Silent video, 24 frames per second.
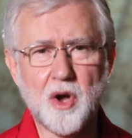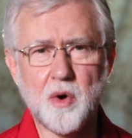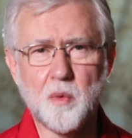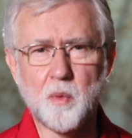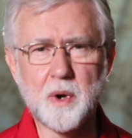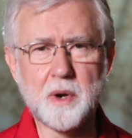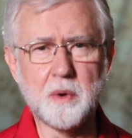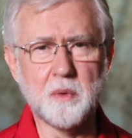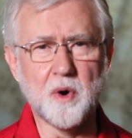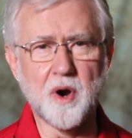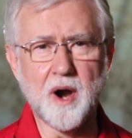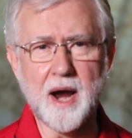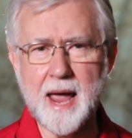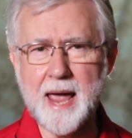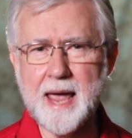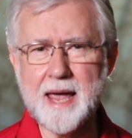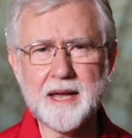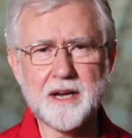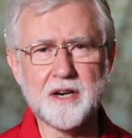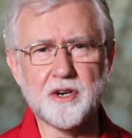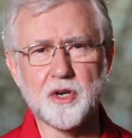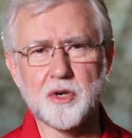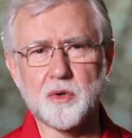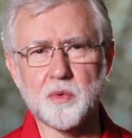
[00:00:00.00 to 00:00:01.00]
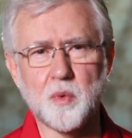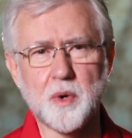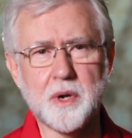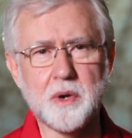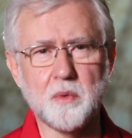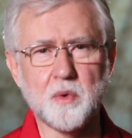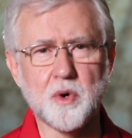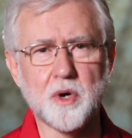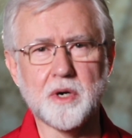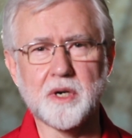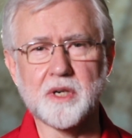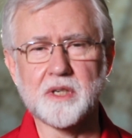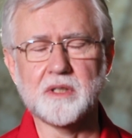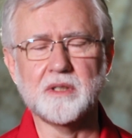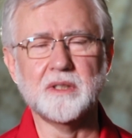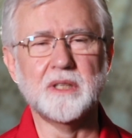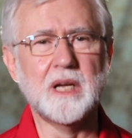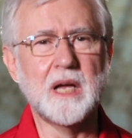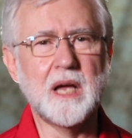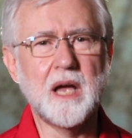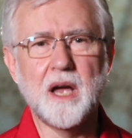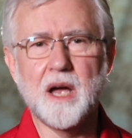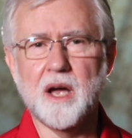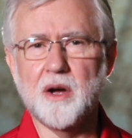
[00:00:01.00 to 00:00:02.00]
we were angered,
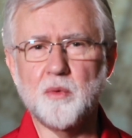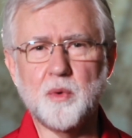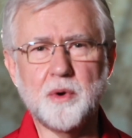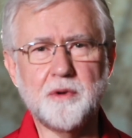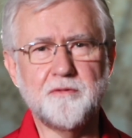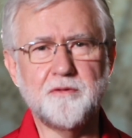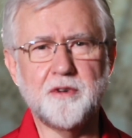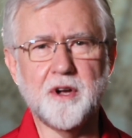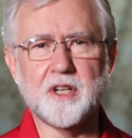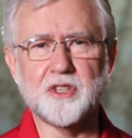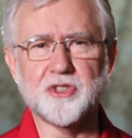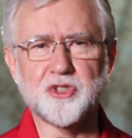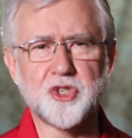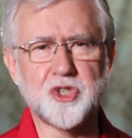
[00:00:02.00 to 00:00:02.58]
we felt